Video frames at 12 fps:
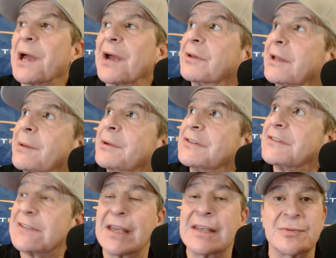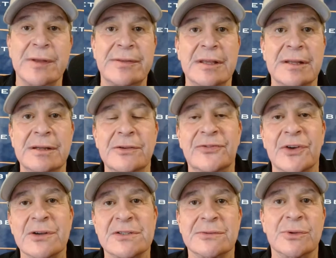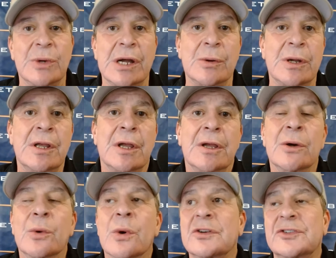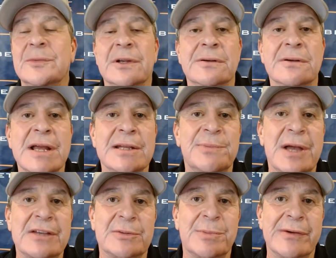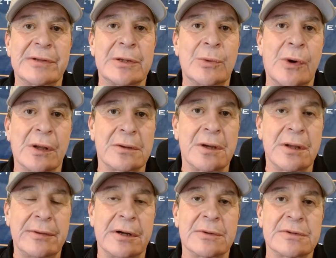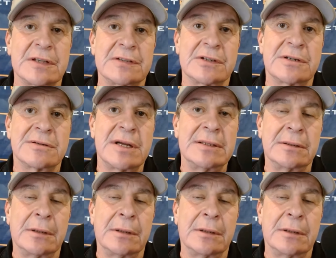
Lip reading: Beverly. Let me just say this one thing to you folks who worshiped the ground that Patrick Beverly walked on and thought it was such a great